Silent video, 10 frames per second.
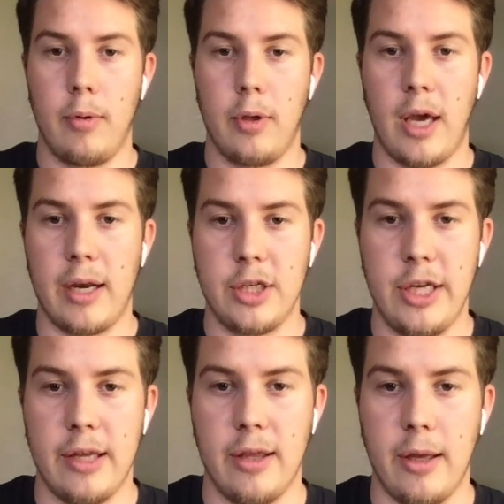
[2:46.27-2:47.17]
kind of
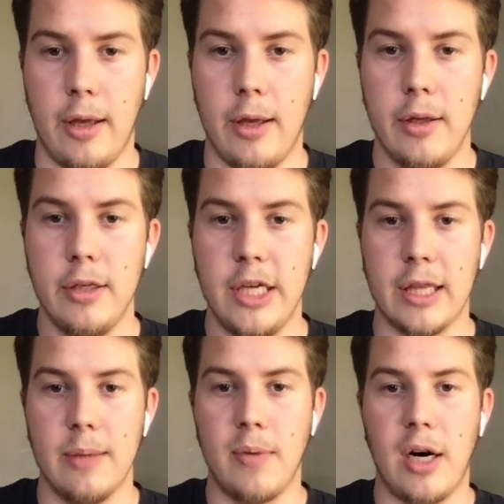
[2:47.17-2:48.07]
check the
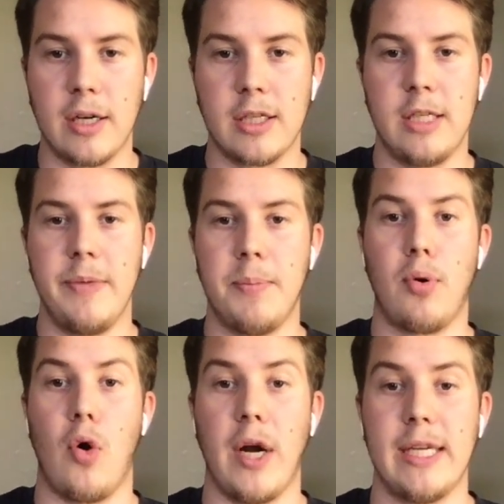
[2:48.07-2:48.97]
box to be
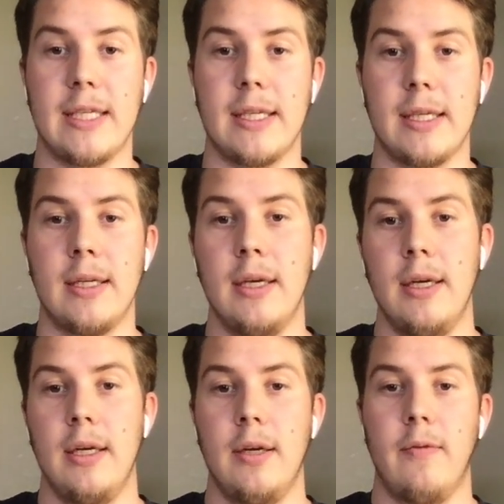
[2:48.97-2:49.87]
praising
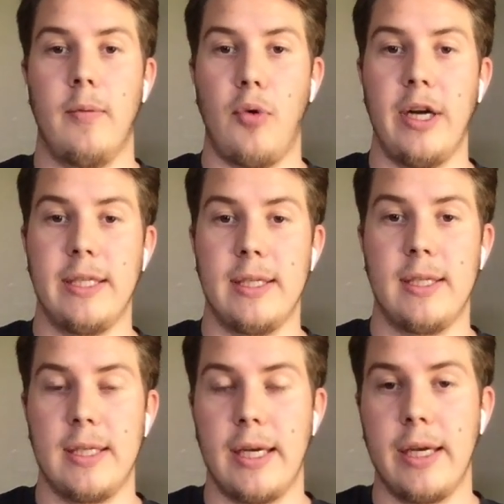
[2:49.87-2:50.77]
for praise's
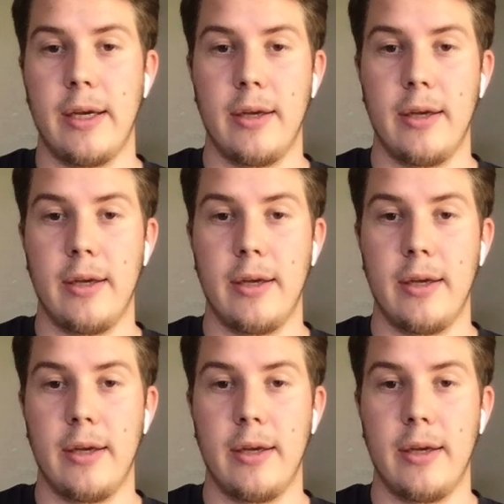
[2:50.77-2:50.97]
sake.